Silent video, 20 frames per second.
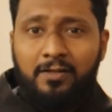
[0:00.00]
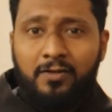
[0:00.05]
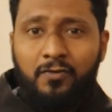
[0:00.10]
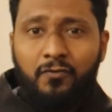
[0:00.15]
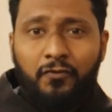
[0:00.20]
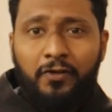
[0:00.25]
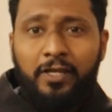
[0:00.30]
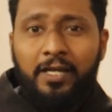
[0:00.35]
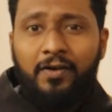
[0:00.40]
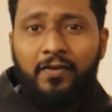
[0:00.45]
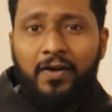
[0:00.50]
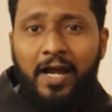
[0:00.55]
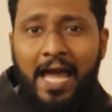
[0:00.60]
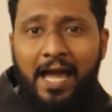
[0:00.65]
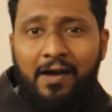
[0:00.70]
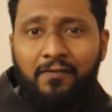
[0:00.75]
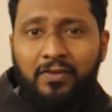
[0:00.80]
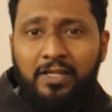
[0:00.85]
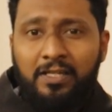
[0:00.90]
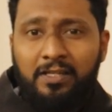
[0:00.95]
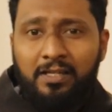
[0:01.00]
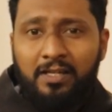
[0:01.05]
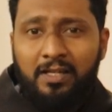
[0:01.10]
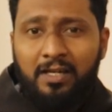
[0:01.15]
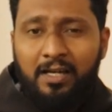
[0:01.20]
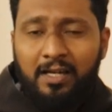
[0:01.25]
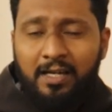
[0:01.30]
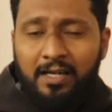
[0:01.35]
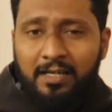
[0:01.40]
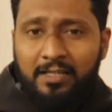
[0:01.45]
we are having
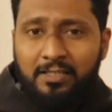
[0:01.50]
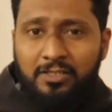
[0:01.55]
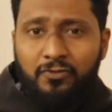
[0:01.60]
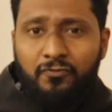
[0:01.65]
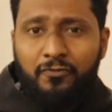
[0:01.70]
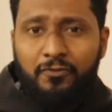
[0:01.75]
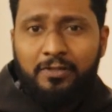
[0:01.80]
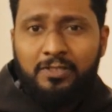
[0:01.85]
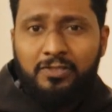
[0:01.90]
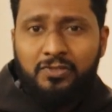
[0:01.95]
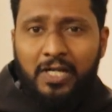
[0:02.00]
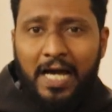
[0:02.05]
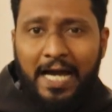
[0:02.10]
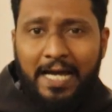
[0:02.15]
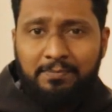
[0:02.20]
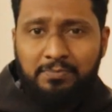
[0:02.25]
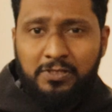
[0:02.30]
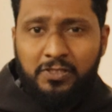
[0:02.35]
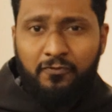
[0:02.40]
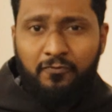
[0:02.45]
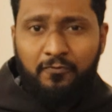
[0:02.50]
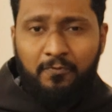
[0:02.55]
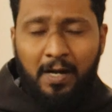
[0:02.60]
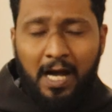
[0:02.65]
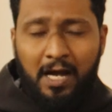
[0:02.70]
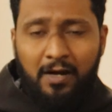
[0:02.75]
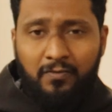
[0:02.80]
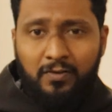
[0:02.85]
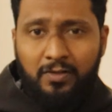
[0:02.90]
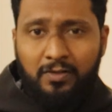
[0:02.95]
different types of
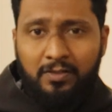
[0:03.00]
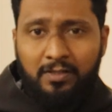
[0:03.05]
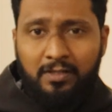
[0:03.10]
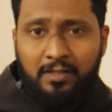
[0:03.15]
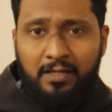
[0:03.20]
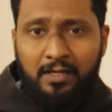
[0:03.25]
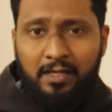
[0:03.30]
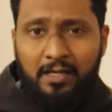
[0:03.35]
power.